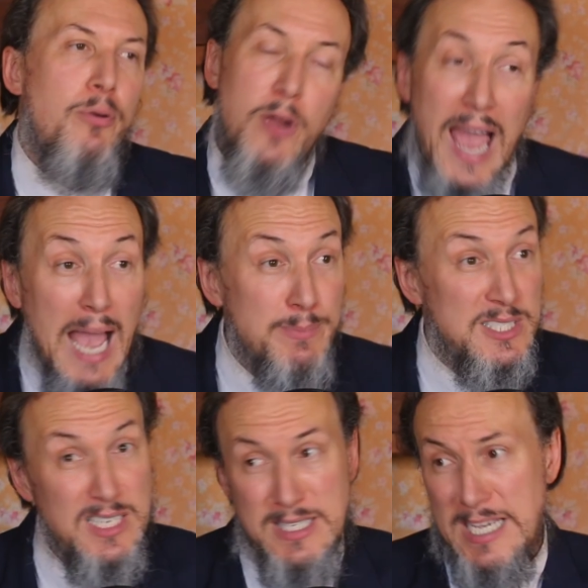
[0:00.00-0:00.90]

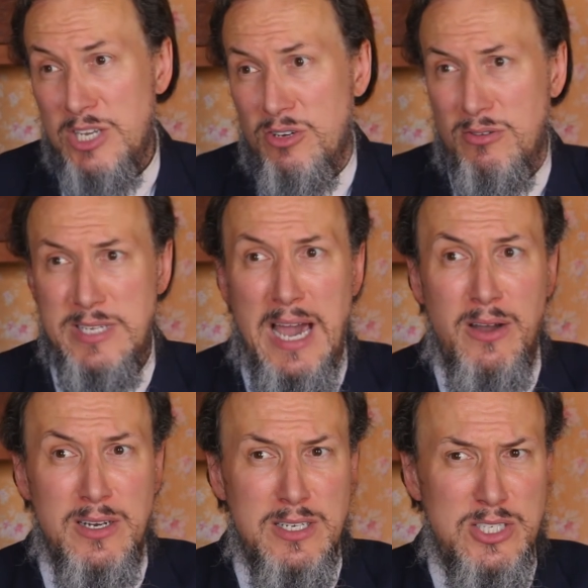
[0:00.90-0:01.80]
Perhaps he did go
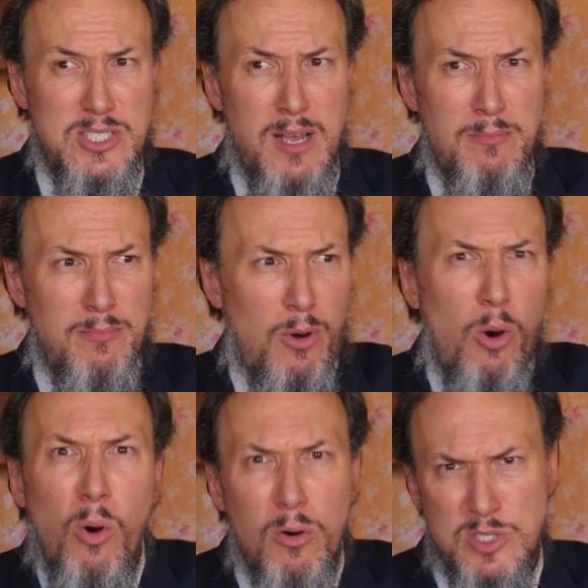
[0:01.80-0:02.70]
down into some
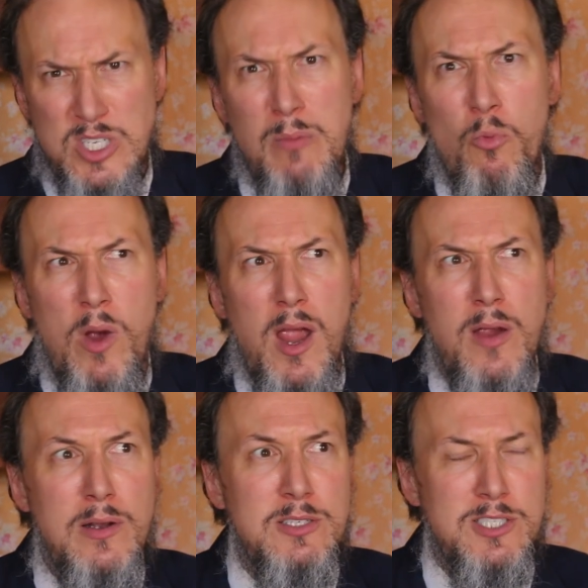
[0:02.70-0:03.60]
hole
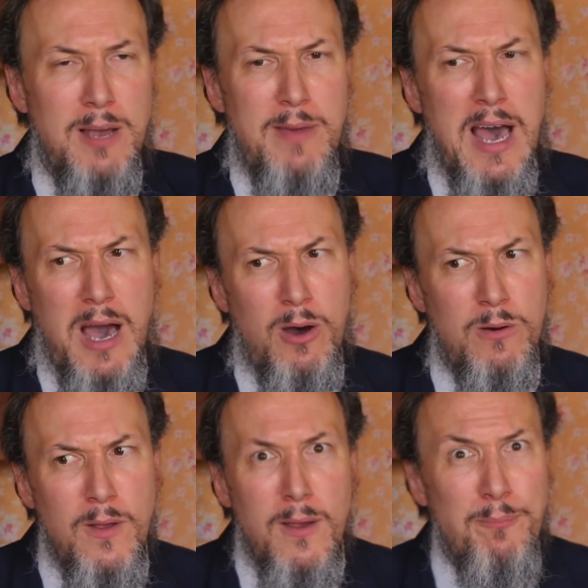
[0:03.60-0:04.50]
somewhere and
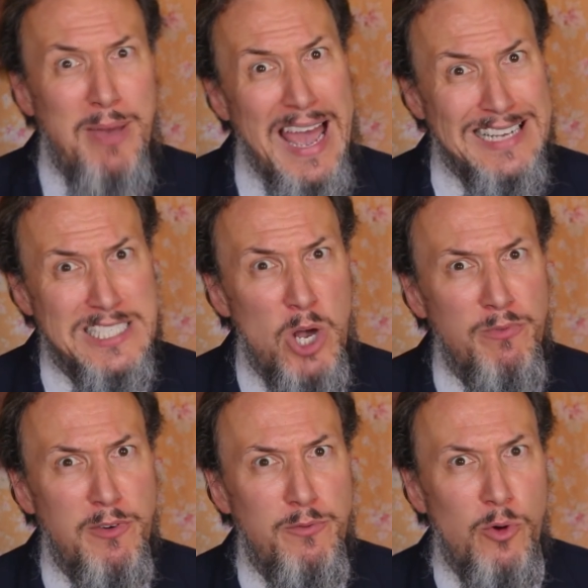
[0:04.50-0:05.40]
somehow pass
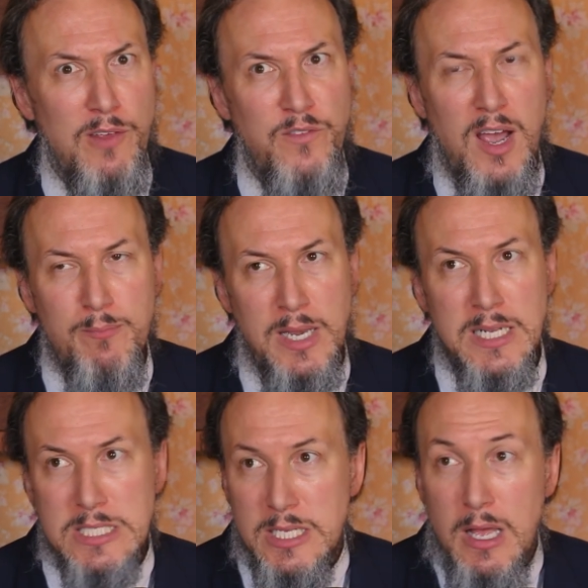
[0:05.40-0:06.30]
out for 45
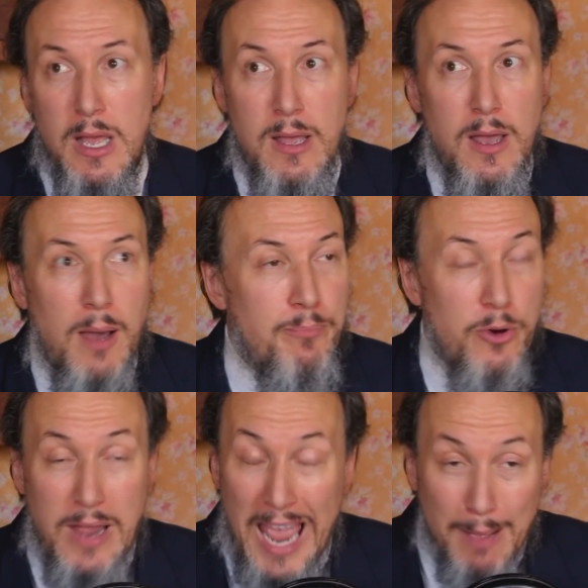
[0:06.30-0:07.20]
minutes.
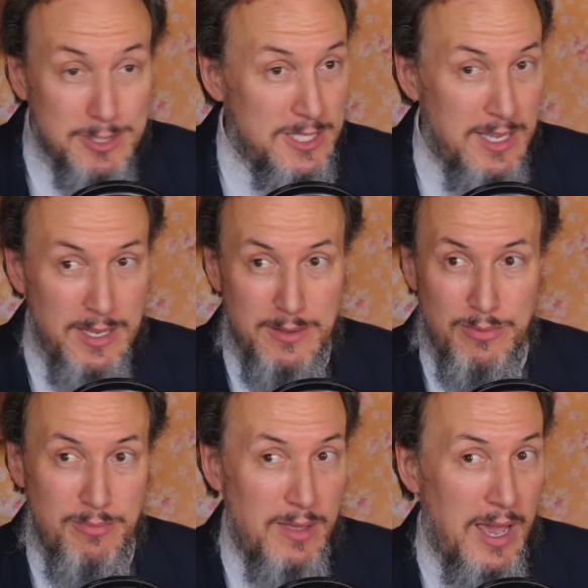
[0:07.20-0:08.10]
Perhaps
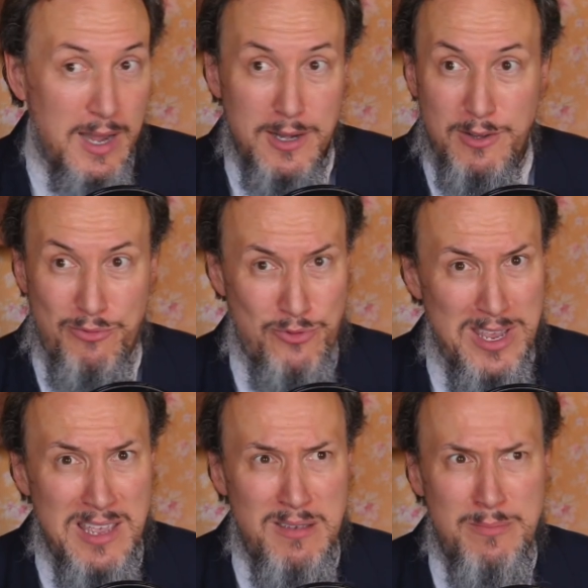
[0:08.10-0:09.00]
he had a
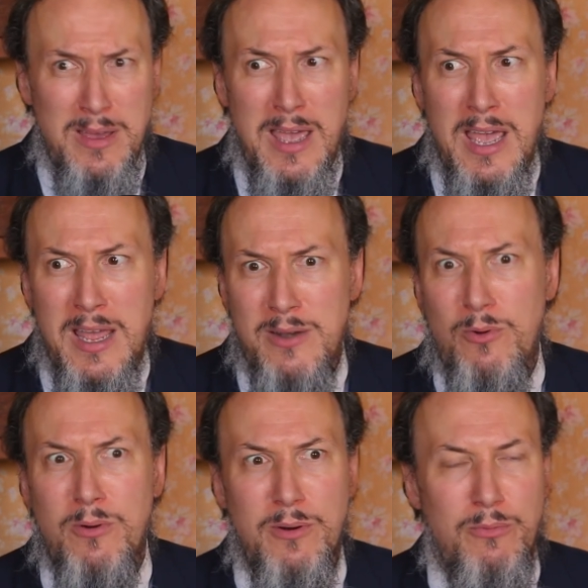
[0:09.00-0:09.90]
dream and
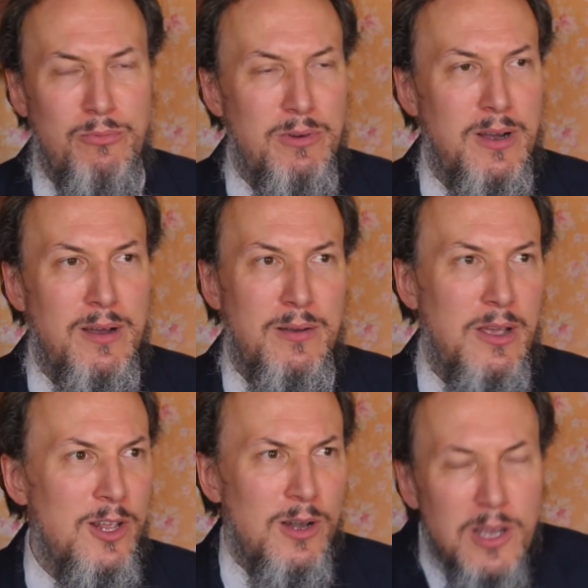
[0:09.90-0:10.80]
or a
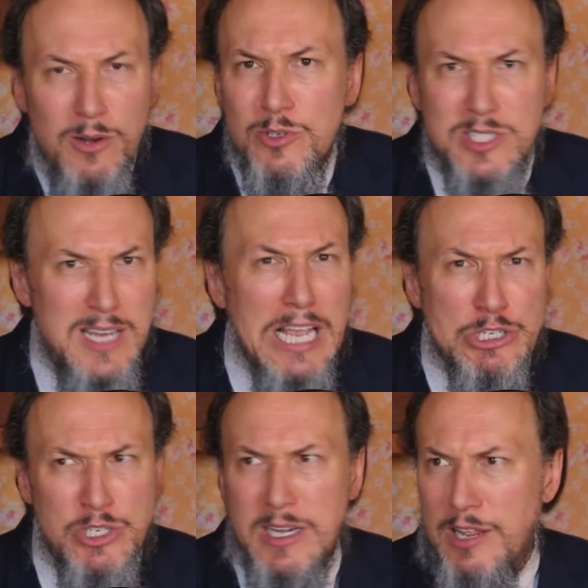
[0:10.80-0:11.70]

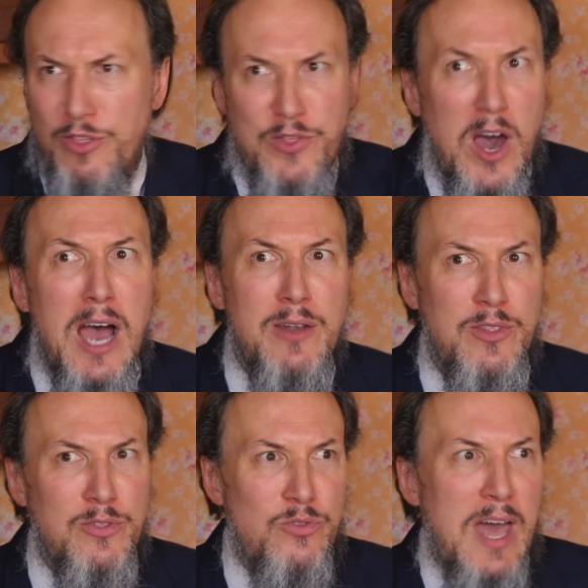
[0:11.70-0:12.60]
hallucination, and he thought
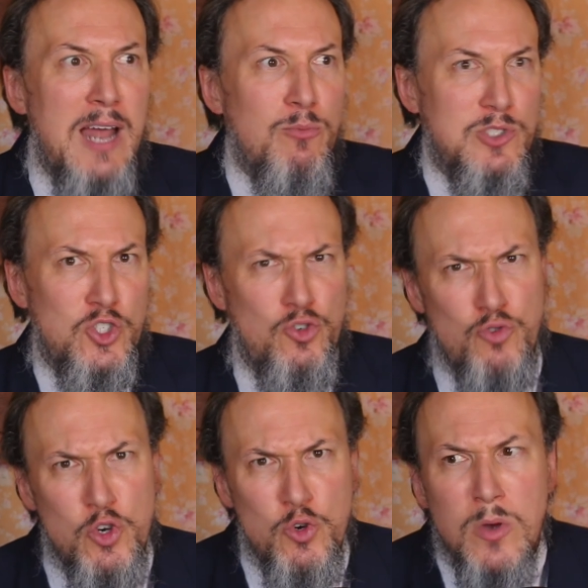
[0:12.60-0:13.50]
that that was
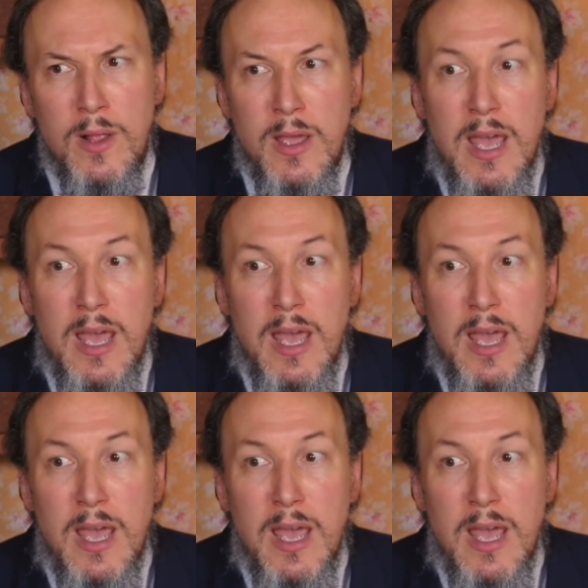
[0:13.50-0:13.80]
true.